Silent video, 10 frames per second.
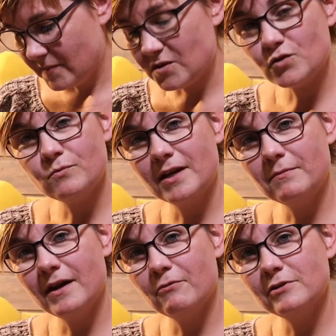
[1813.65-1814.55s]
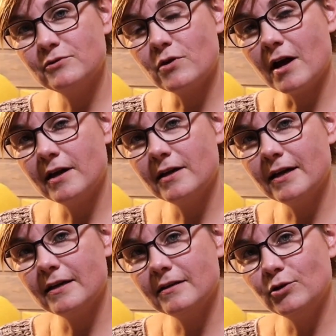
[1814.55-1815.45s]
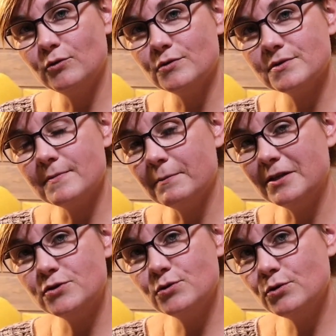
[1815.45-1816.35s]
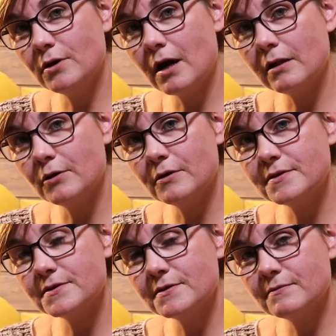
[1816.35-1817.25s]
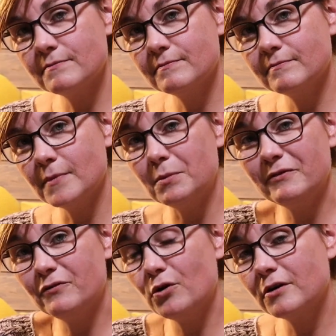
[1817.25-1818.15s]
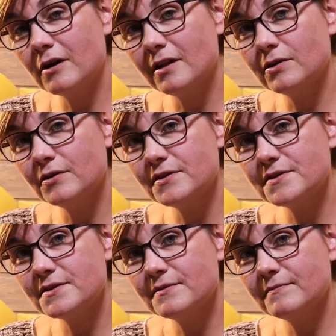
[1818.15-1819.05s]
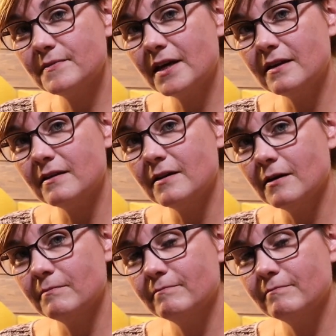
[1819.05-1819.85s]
So maybe I will try and use maybe 2 colors, maybe 4 colors, and